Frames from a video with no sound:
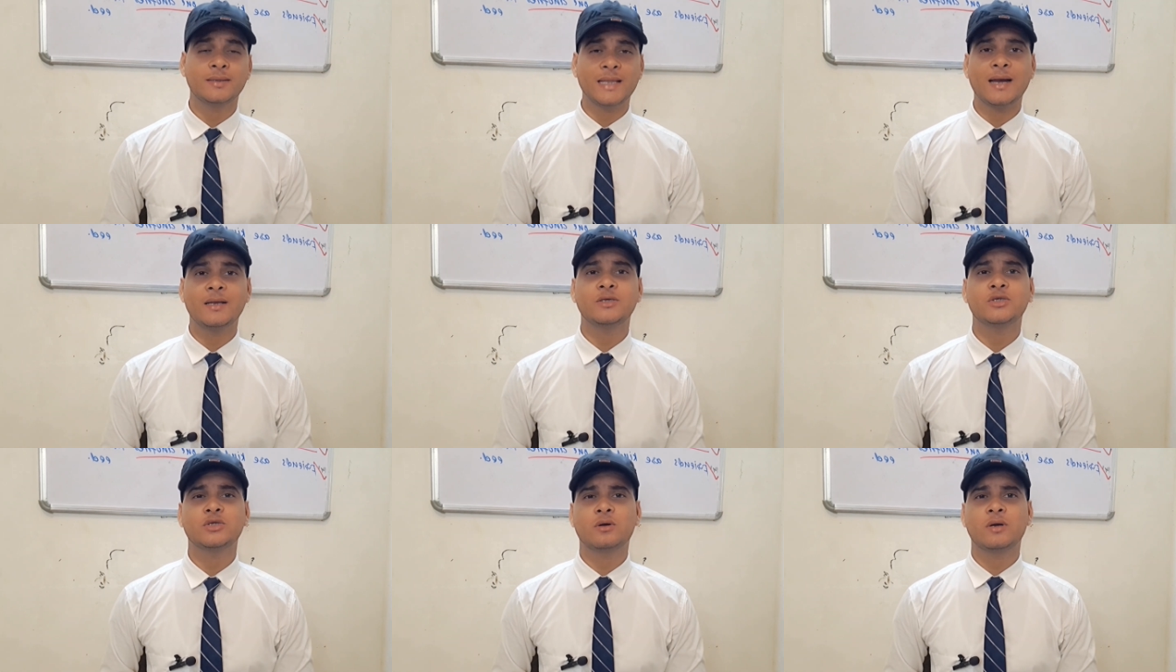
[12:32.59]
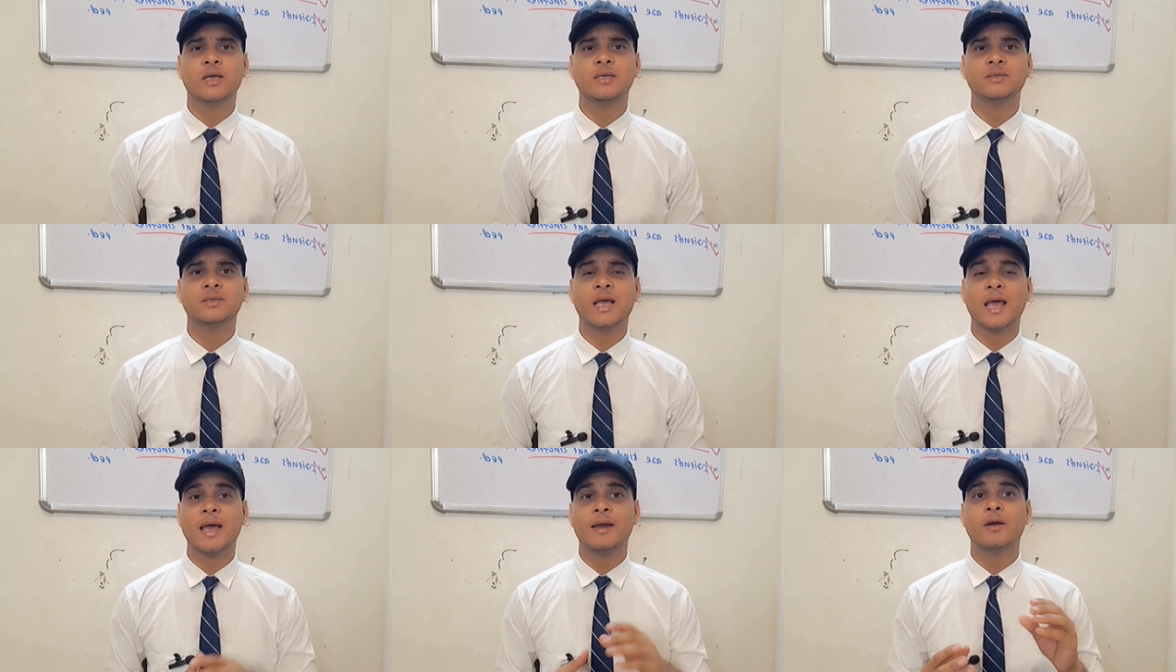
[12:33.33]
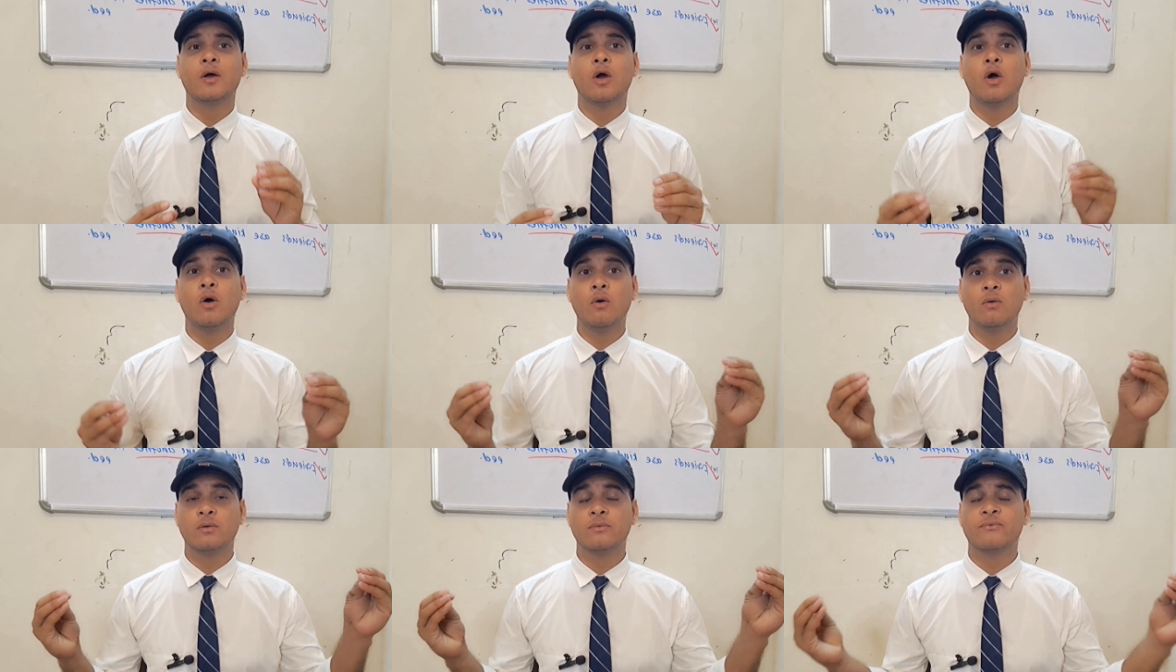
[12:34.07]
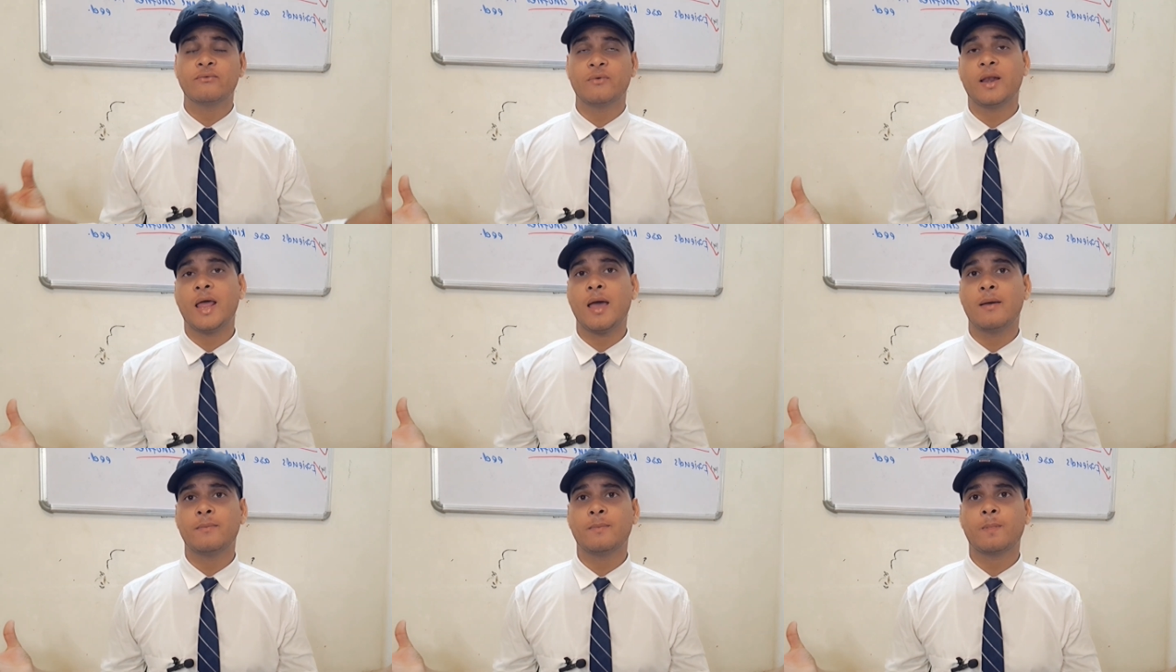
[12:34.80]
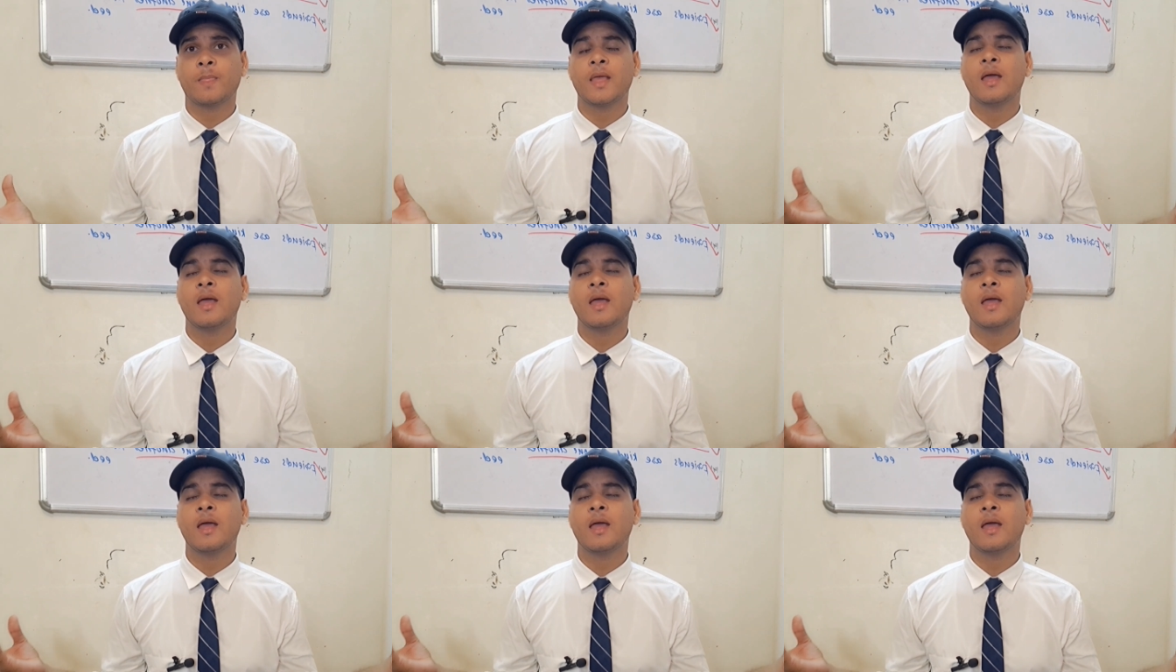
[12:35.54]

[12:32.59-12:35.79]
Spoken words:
That is known as an old flam.